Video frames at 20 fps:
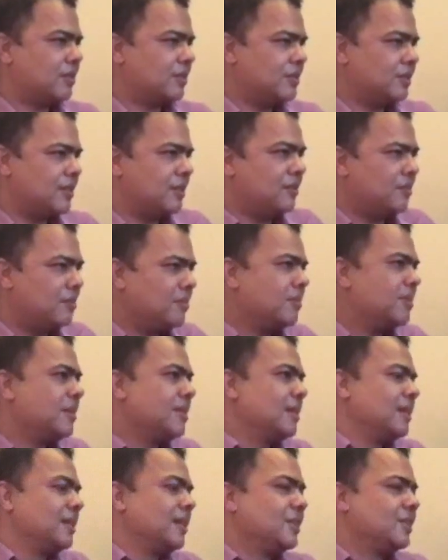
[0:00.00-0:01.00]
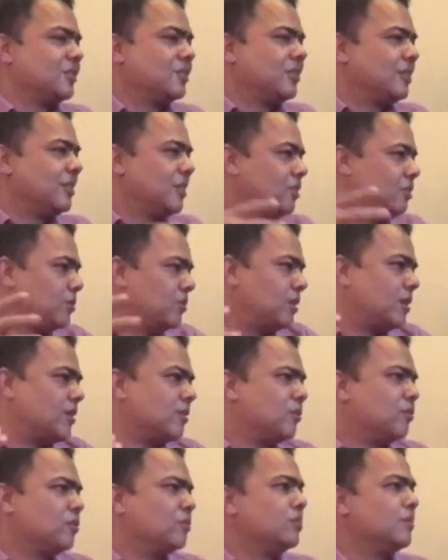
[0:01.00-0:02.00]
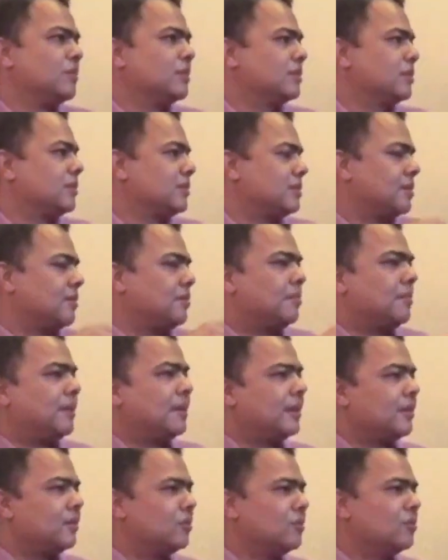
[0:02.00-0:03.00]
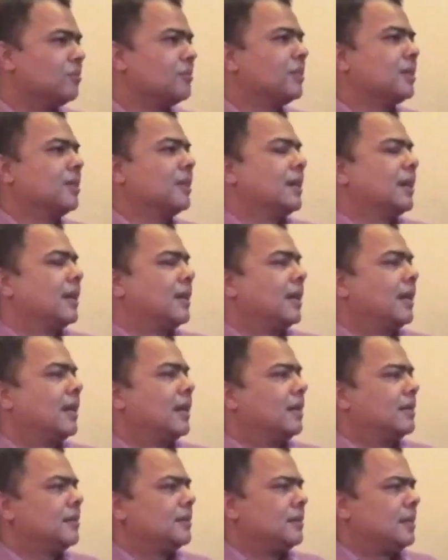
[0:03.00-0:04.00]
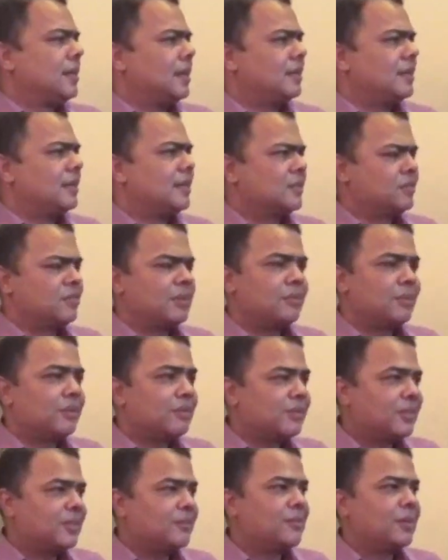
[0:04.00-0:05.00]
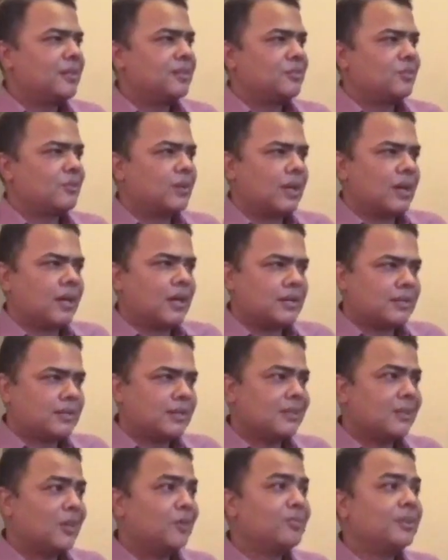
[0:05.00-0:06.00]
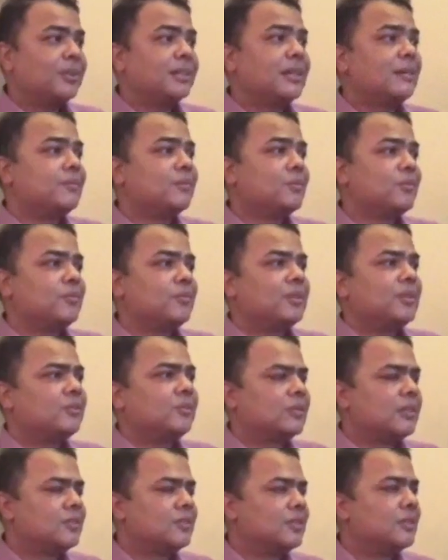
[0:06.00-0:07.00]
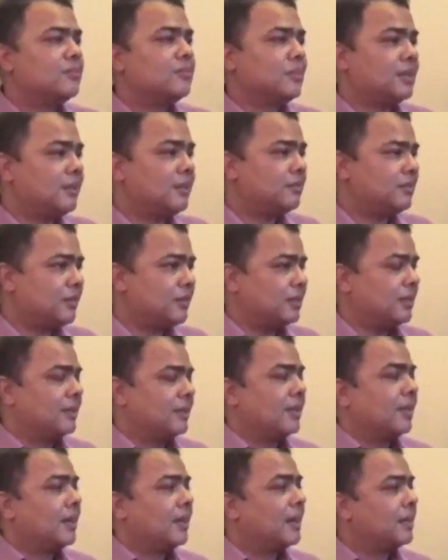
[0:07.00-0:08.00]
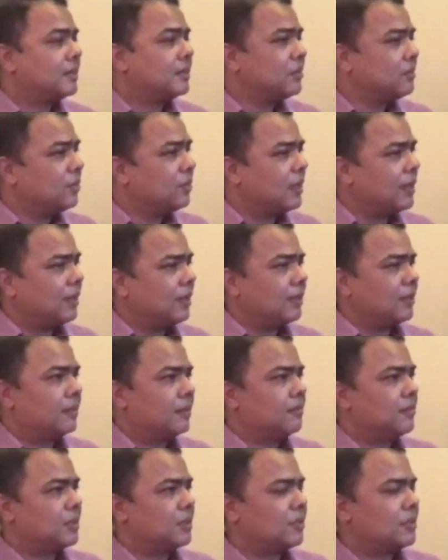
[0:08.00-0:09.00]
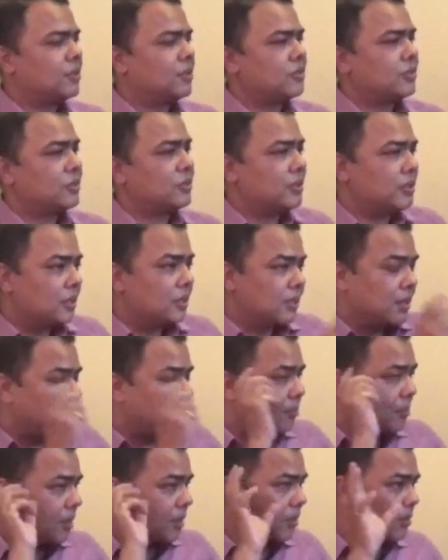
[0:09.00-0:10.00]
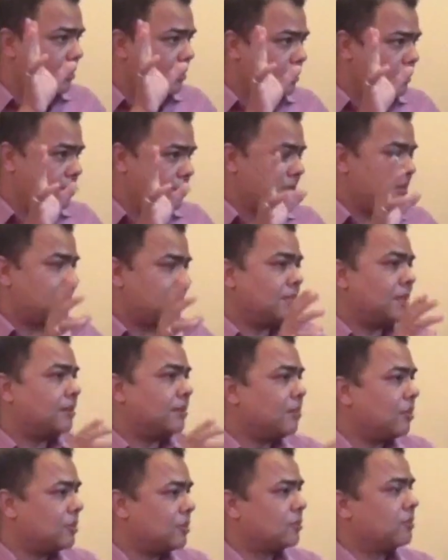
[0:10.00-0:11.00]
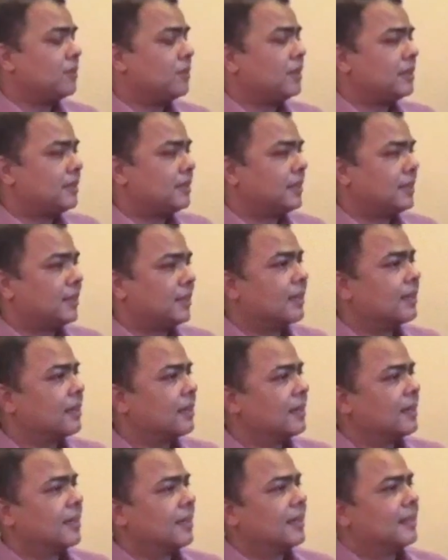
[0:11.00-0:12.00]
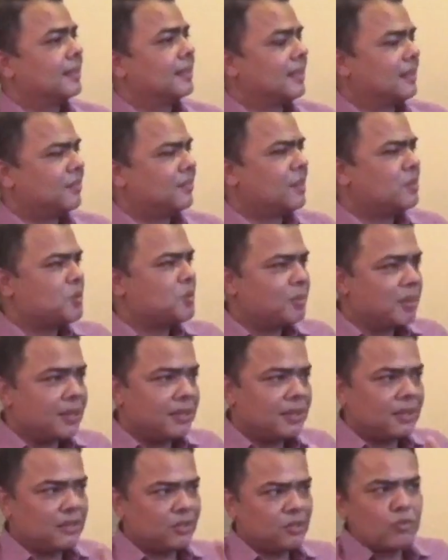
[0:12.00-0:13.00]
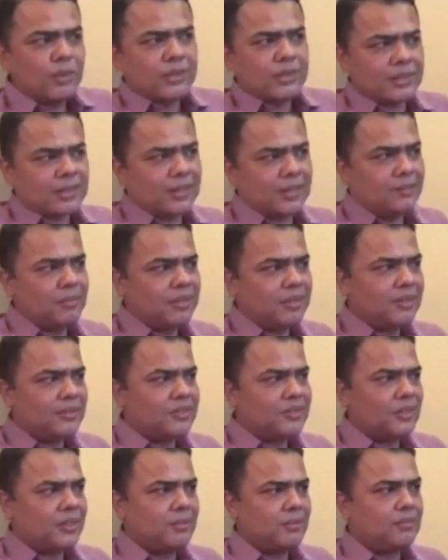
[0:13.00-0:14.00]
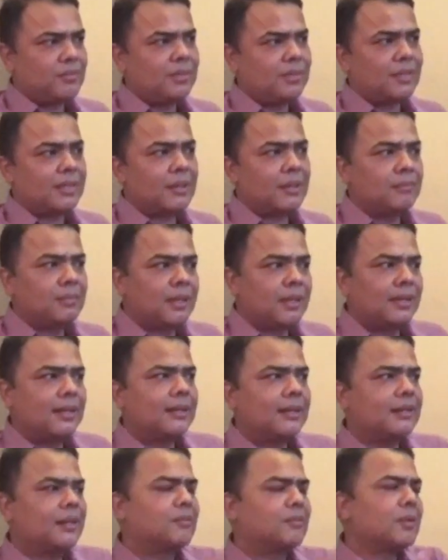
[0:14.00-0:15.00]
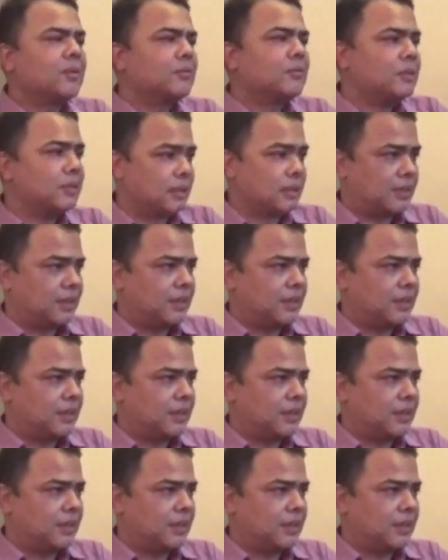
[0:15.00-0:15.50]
a gym, it's got a yoga room, it's got some playroom, and I think it's been about 3 months. So I asked her, how many times have you been to the gym? Never. I said, why? Because my boss will think that if I'm spending too much time in the gym, that I'm neglecting my work.